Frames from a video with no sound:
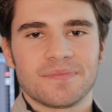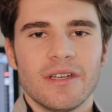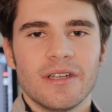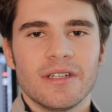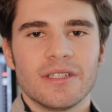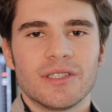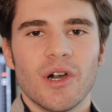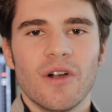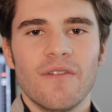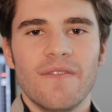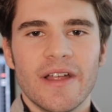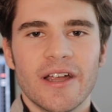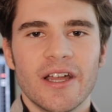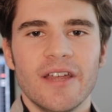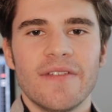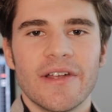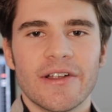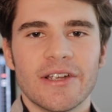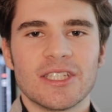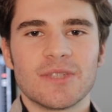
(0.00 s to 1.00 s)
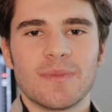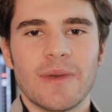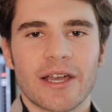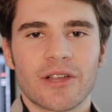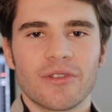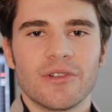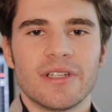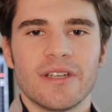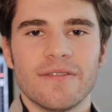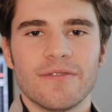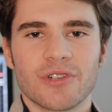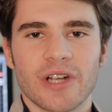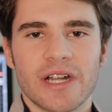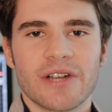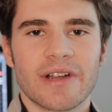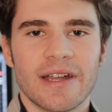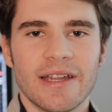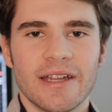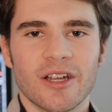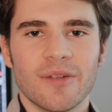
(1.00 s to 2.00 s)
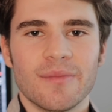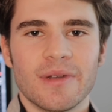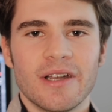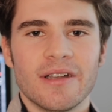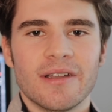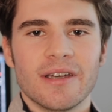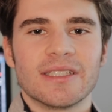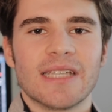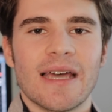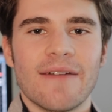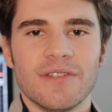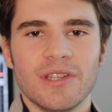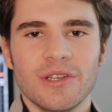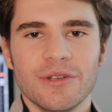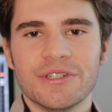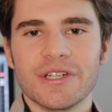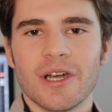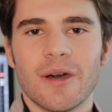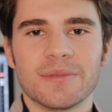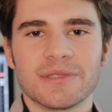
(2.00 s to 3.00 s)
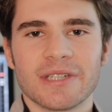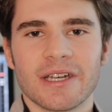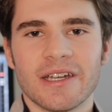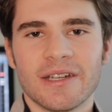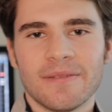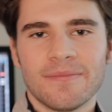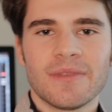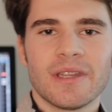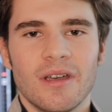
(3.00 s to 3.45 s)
So a very, very speculative trade right here, but it does have huge upside.